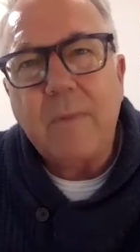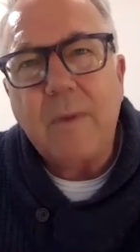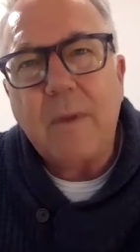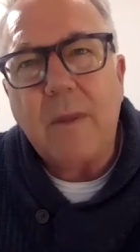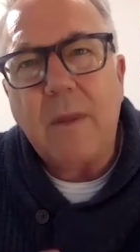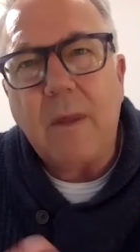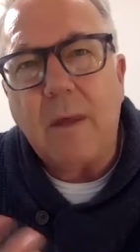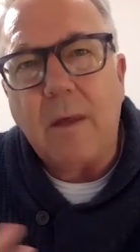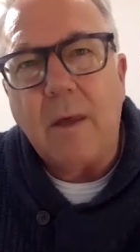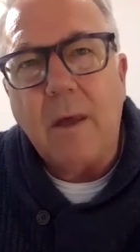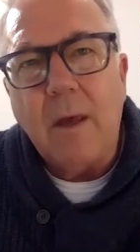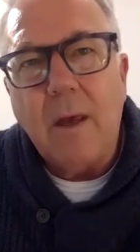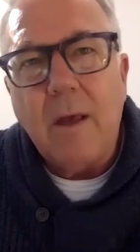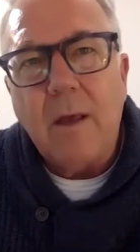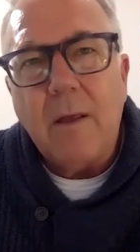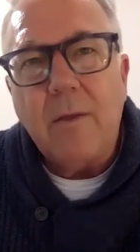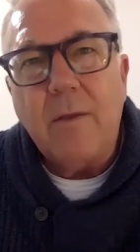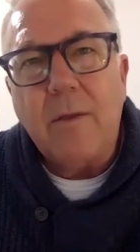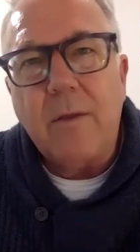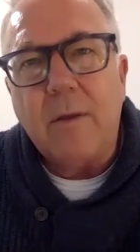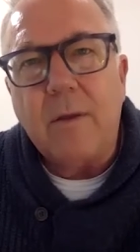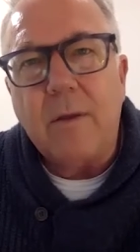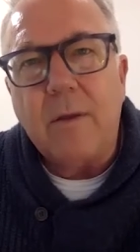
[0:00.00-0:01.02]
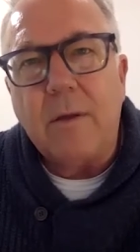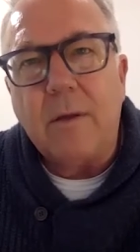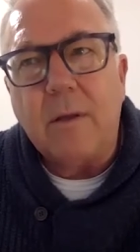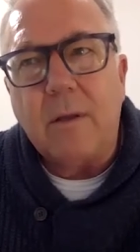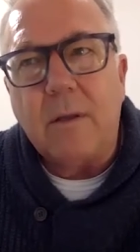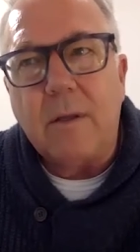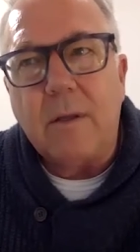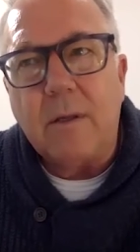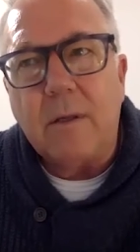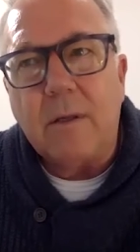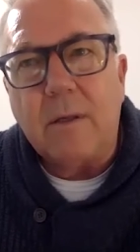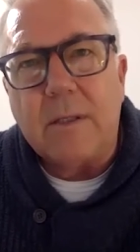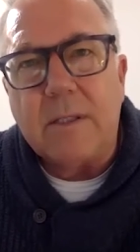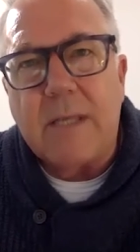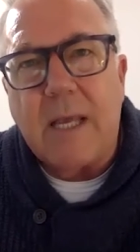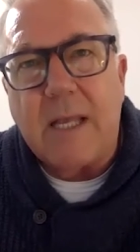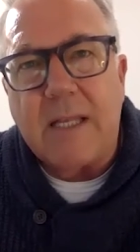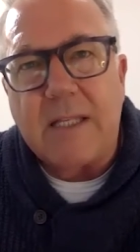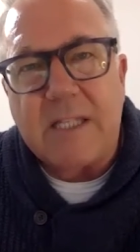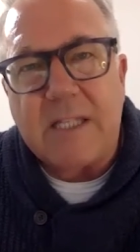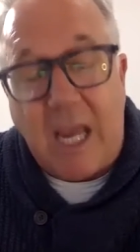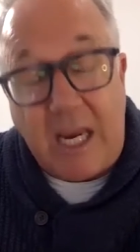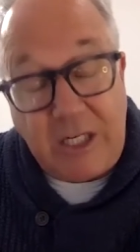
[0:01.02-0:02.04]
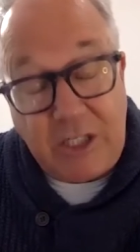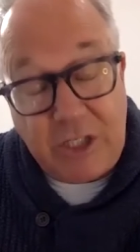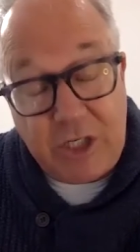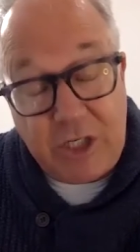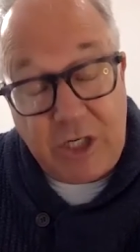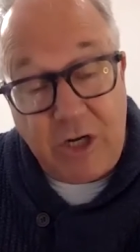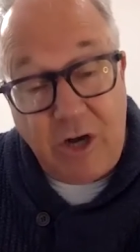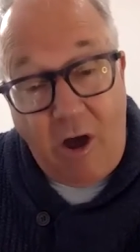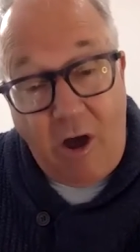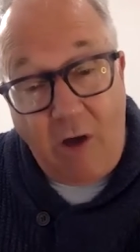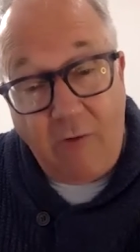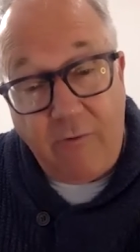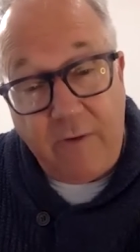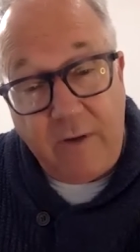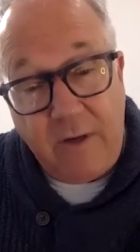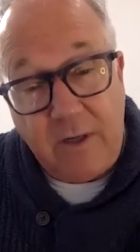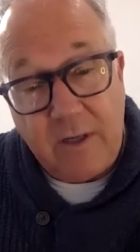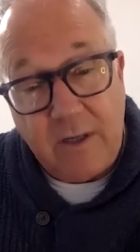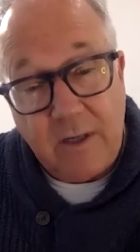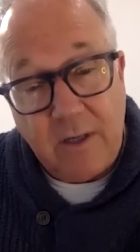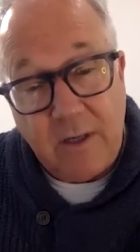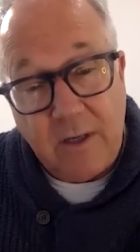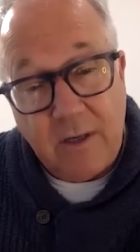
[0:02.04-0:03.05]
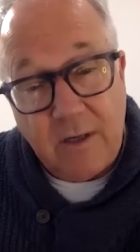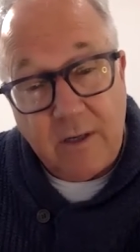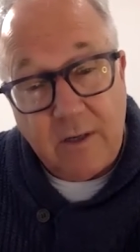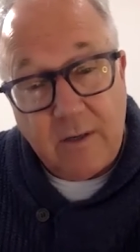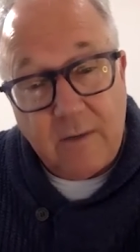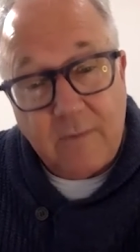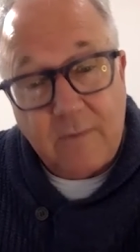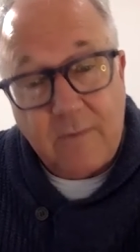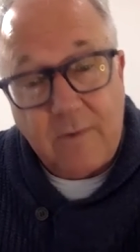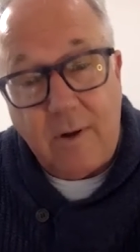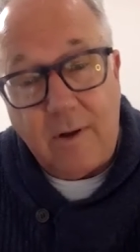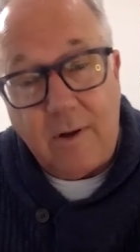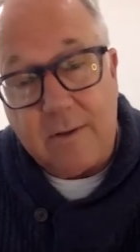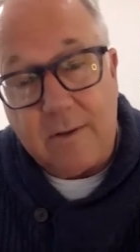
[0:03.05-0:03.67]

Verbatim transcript: the the the sensation of it for a long